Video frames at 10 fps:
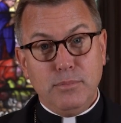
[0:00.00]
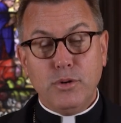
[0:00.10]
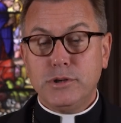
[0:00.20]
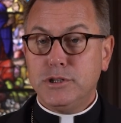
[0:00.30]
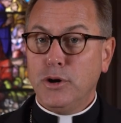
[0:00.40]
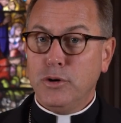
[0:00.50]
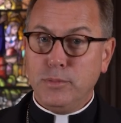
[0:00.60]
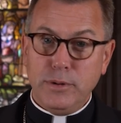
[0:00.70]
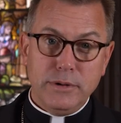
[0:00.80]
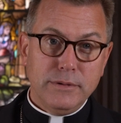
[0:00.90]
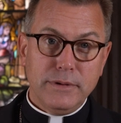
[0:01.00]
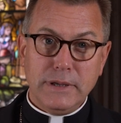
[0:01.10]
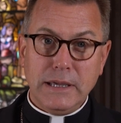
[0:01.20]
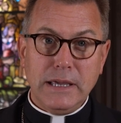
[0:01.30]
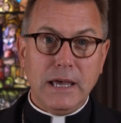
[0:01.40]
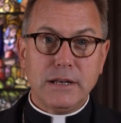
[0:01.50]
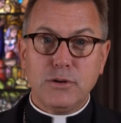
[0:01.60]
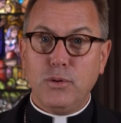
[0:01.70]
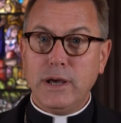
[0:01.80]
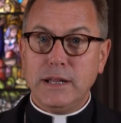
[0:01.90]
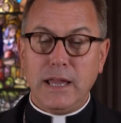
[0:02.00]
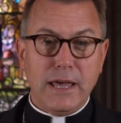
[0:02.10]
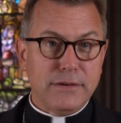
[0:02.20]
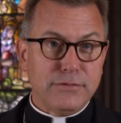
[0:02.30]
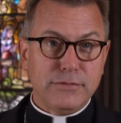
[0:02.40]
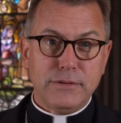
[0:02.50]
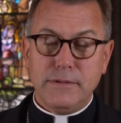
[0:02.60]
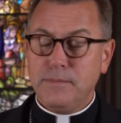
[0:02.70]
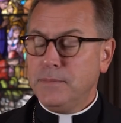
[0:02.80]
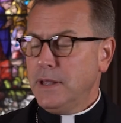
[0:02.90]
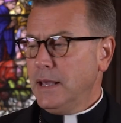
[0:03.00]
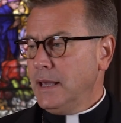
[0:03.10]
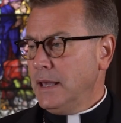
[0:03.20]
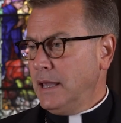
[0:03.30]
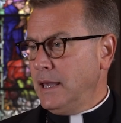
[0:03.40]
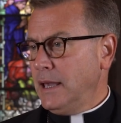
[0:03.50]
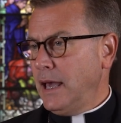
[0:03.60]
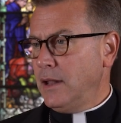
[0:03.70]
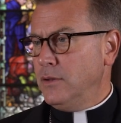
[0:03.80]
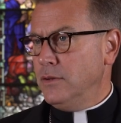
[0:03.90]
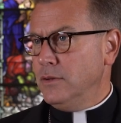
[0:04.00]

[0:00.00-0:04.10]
Poor Job. He had quite a life. He had